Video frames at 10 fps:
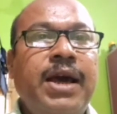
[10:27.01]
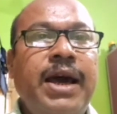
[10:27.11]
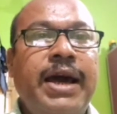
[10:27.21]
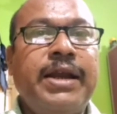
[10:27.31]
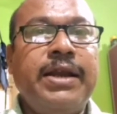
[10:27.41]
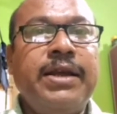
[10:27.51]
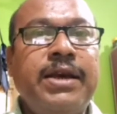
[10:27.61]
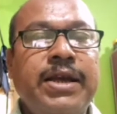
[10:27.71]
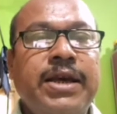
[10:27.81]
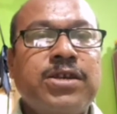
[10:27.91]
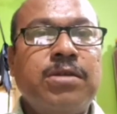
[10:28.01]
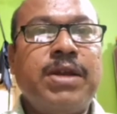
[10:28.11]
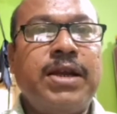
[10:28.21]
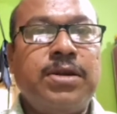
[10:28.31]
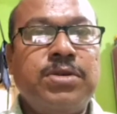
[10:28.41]
And in case of
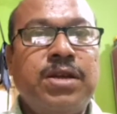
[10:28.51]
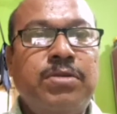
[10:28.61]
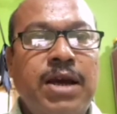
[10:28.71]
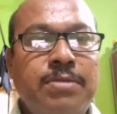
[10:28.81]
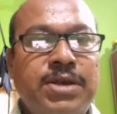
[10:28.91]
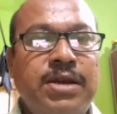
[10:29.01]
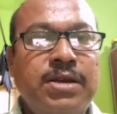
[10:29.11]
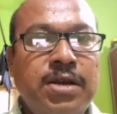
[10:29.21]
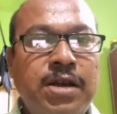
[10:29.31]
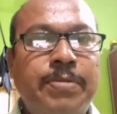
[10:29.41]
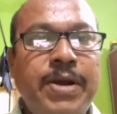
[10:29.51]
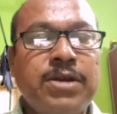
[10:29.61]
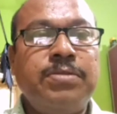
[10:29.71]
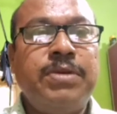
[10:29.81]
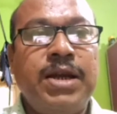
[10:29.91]
nitrogen, we have seen 3
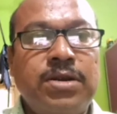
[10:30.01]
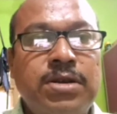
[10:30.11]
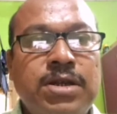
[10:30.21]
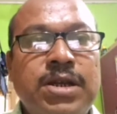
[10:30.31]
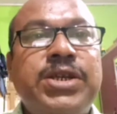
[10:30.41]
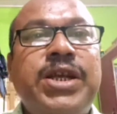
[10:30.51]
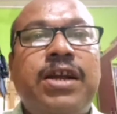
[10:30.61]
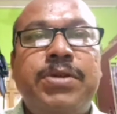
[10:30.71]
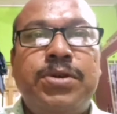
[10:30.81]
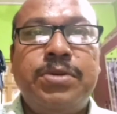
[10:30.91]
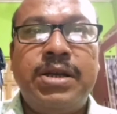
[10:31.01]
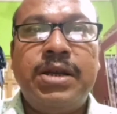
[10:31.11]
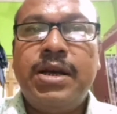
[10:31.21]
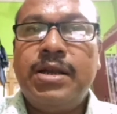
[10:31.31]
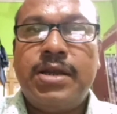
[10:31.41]
pairs of electrons are shared
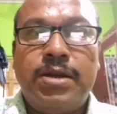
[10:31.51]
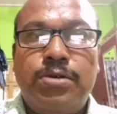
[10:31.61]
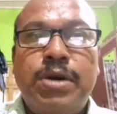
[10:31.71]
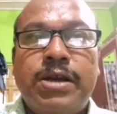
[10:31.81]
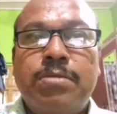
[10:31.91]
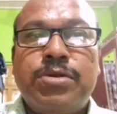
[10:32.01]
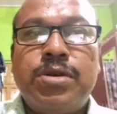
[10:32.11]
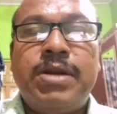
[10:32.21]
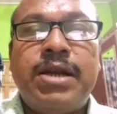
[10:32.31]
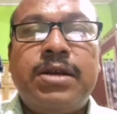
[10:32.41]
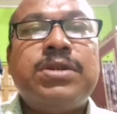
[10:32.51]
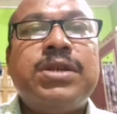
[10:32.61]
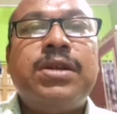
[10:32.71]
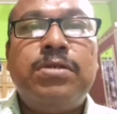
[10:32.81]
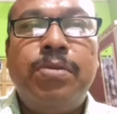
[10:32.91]
between the 2 atoms of
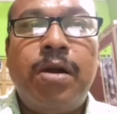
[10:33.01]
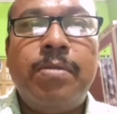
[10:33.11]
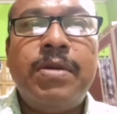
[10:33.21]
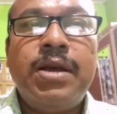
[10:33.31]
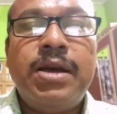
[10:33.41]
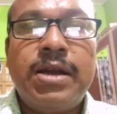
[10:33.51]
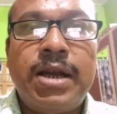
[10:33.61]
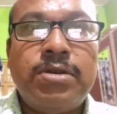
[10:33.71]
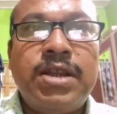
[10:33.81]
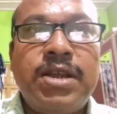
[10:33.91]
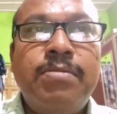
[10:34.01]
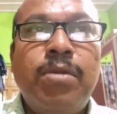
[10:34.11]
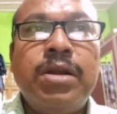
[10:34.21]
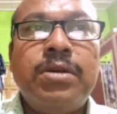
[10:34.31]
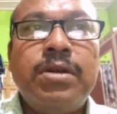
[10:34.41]
nitrogen to form nitrogen
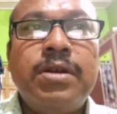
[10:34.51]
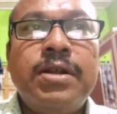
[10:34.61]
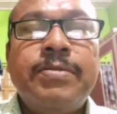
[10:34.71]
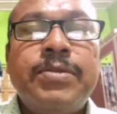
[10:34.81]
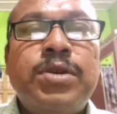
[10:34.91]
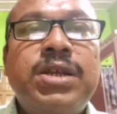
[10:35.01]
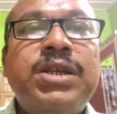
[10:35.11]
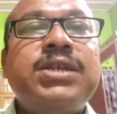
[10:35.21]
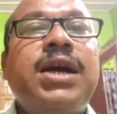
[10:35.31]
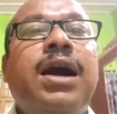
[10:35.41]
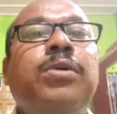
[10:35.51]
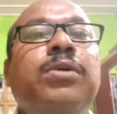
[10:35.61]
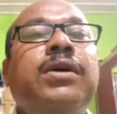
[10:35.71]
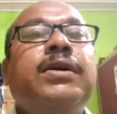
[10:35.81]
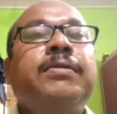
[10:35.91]
molecule. So this is
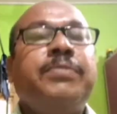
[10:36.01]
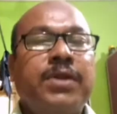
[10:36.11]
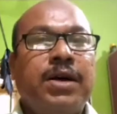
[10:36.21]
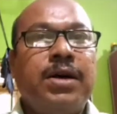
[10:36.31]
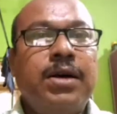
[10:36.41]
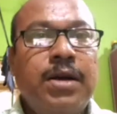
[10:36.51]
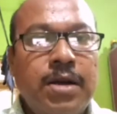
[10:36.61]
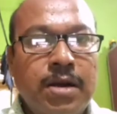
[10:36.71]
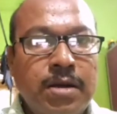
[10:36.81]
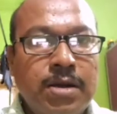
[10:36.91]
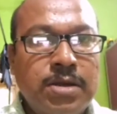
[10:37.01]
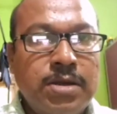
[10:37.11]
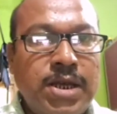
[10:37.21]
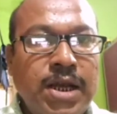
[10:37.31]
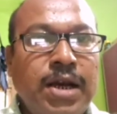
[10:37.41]
how the
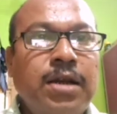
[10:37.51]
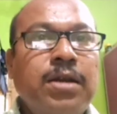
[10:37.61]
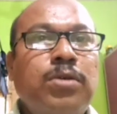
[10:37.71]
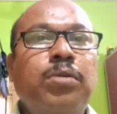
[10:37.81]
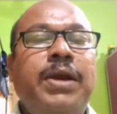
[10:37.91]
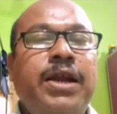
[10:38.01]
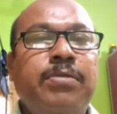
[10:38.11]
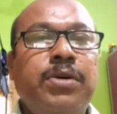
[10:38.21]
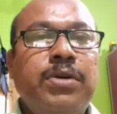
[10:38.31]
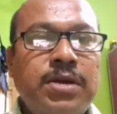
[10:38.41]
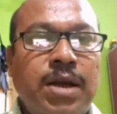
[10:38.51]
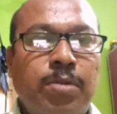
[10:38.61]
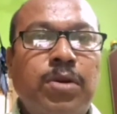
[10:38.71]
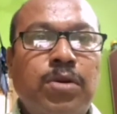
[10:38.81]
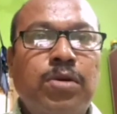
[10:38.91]
single covalent bond,
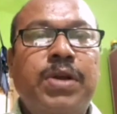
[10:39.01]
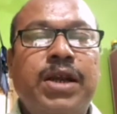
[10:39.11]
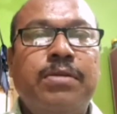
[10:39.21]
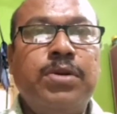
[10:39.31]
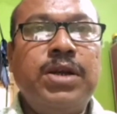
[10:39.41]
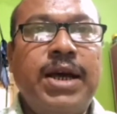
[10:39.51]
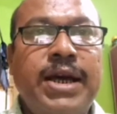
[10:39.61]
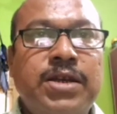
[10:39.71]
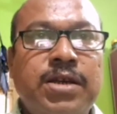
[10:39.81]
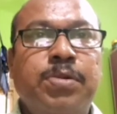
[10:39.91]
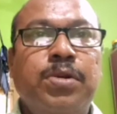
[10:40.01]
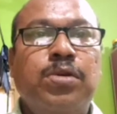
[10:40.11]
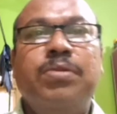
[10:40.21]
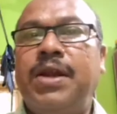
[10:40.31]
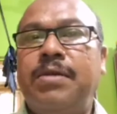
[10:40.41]
double covalent bond and triple
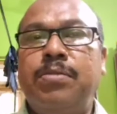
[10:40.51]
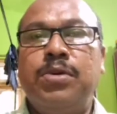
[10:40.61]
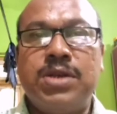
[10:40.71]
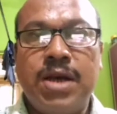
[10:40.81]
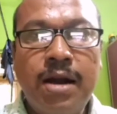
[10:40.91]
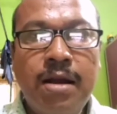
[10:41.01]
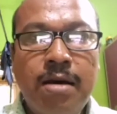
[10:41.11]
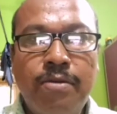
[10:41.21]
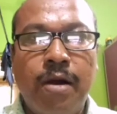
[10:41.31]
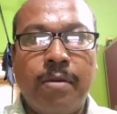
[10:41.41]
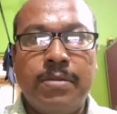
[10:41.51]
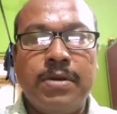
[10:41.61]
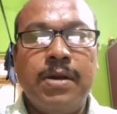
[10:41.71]
covalent bonds are formed.